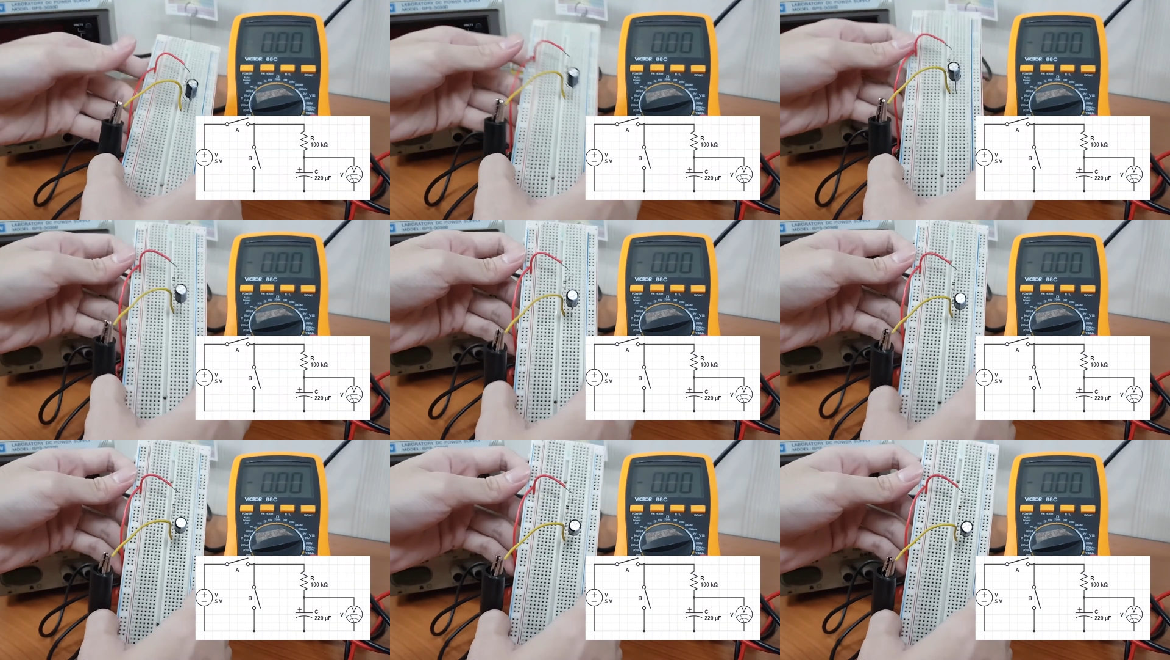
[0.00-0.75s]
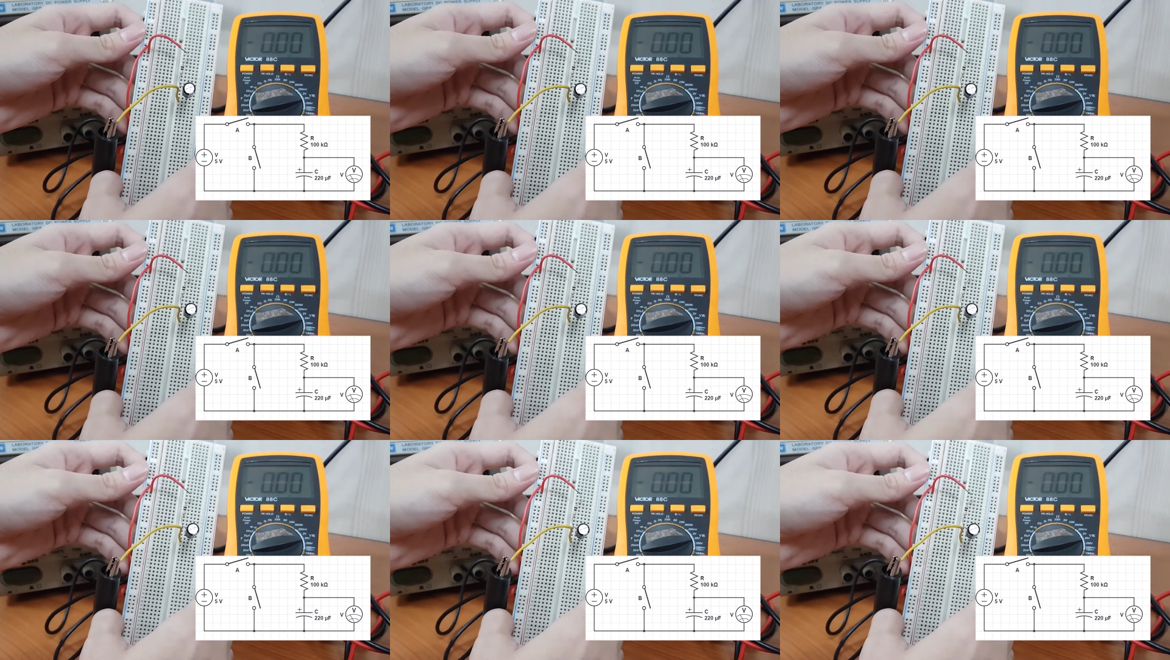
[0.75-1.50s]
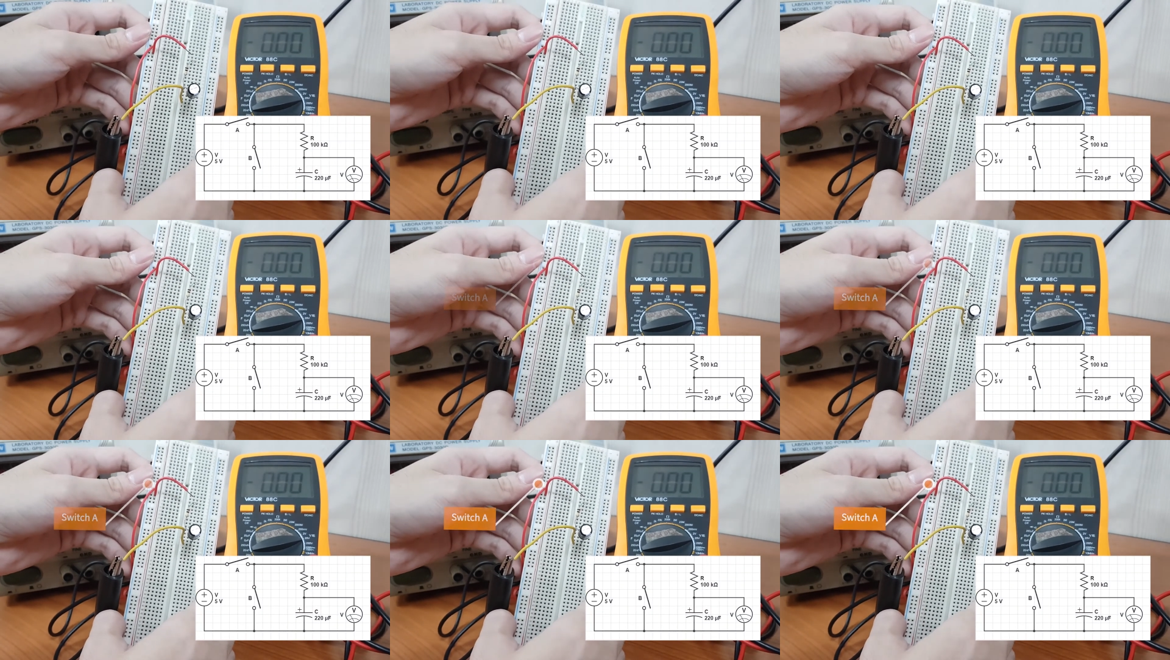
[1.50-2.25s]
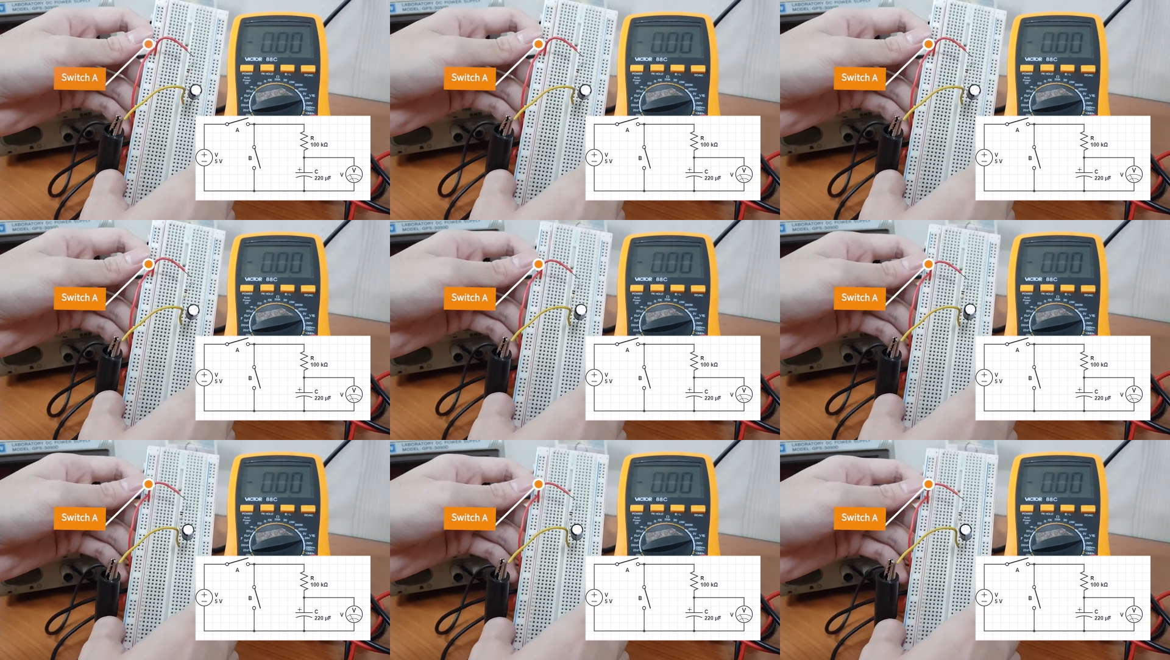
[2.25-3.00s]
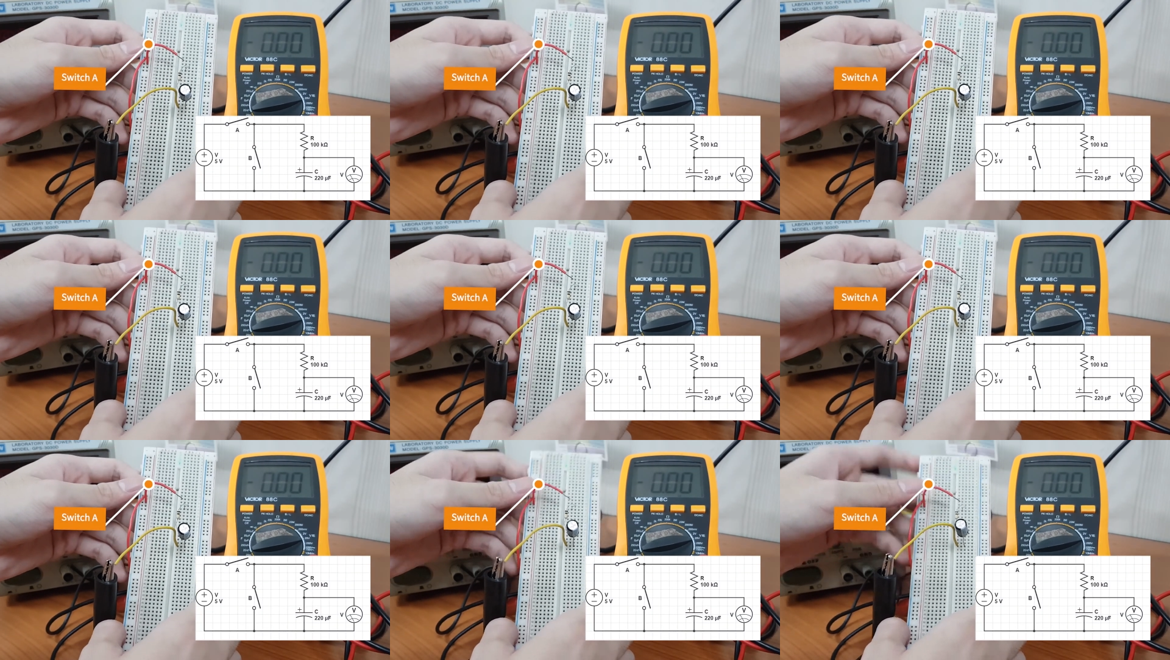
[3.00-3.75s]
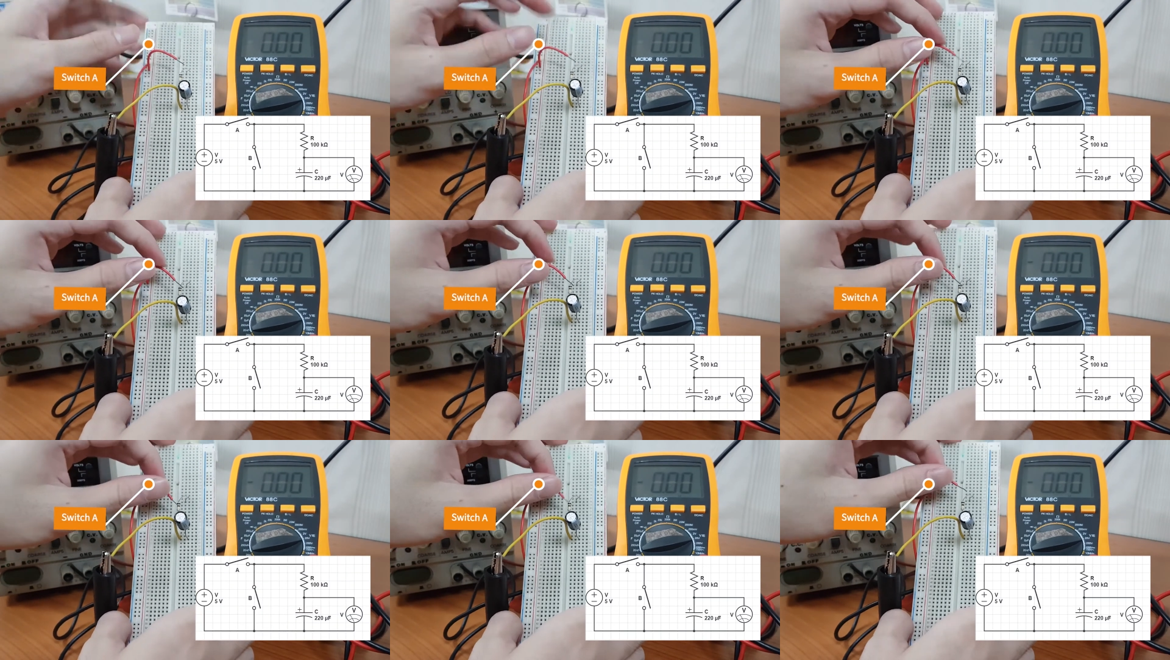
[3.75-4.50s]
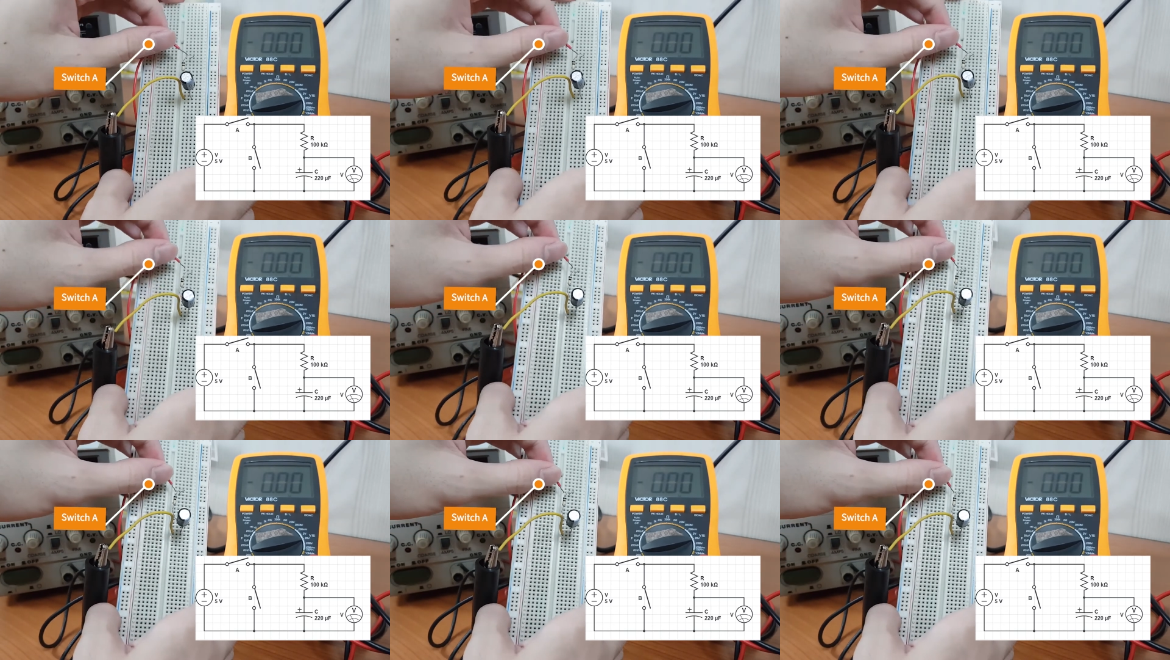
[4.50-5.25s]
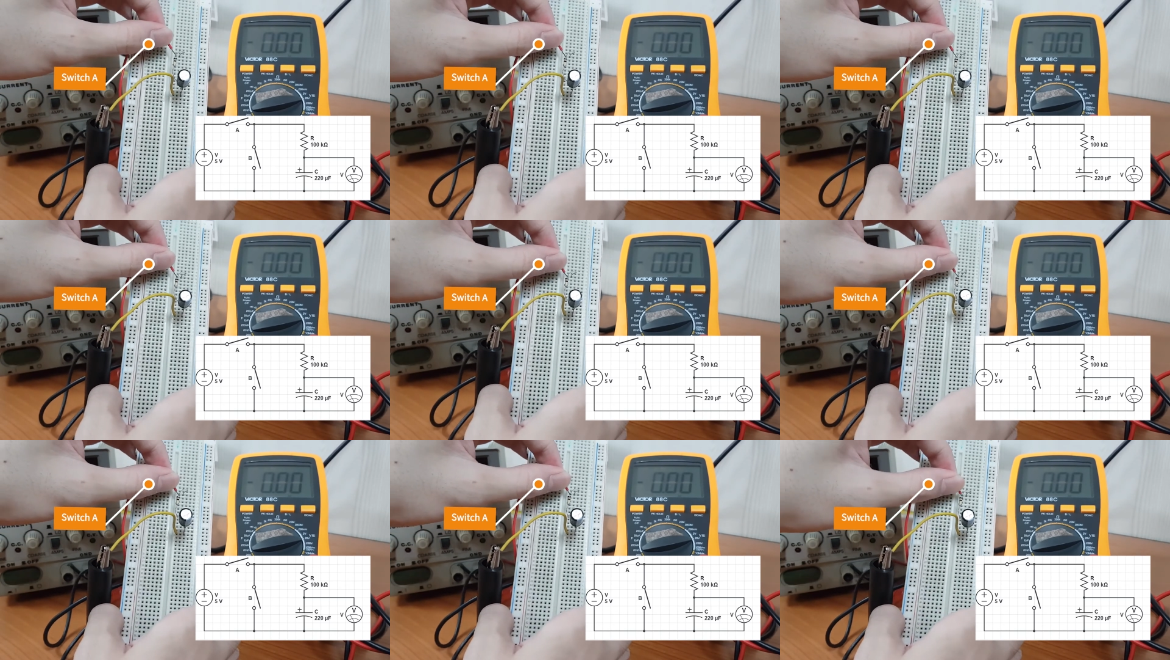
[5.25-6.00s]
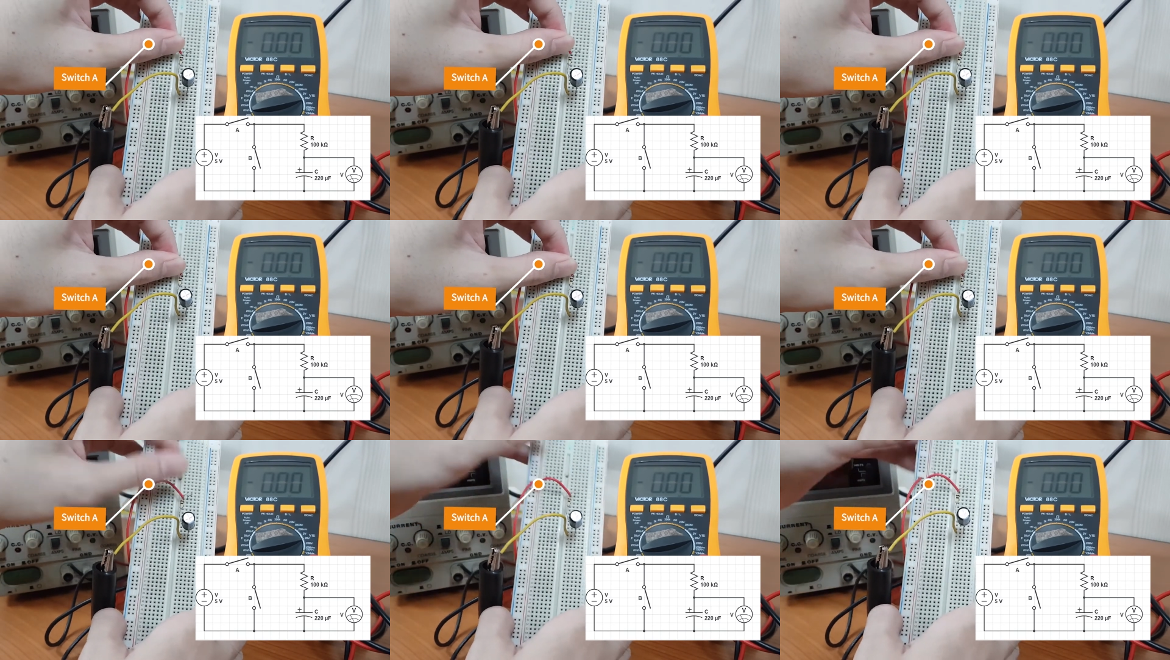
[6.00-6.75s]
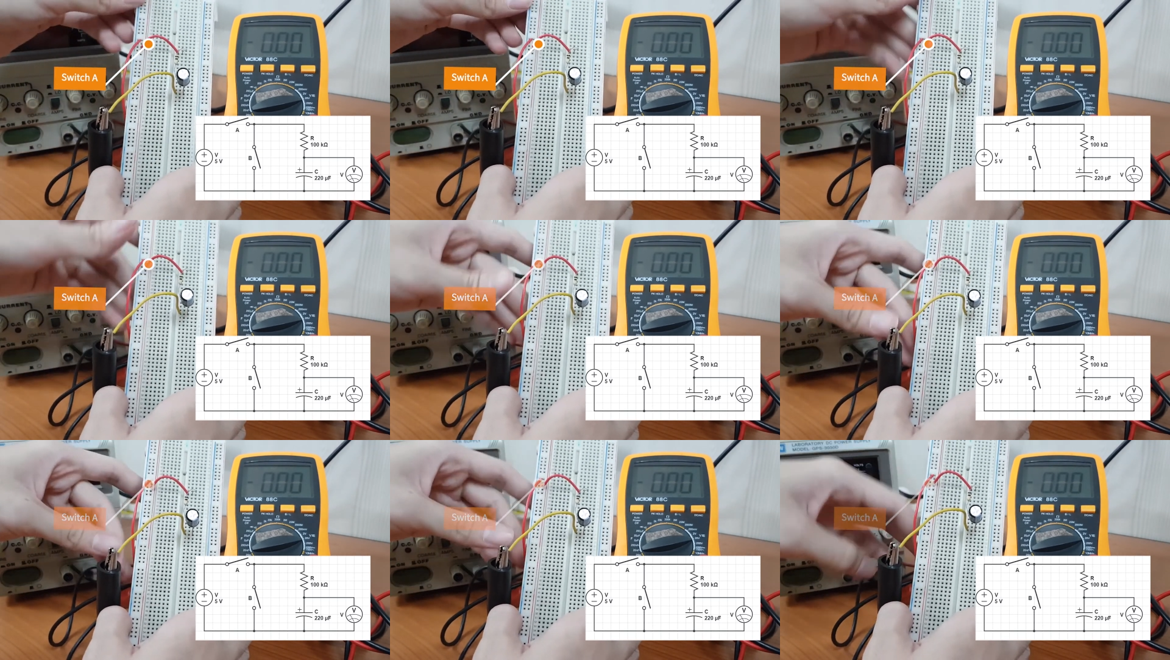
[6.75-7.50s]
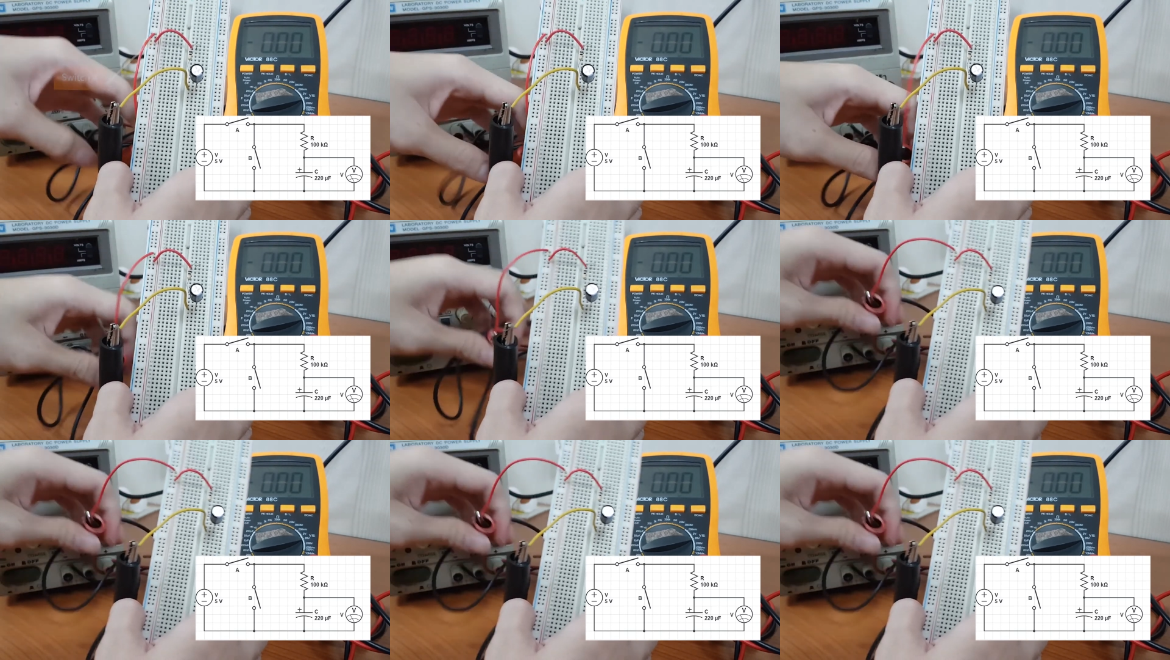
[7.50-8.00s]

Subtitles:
(no speaker visible)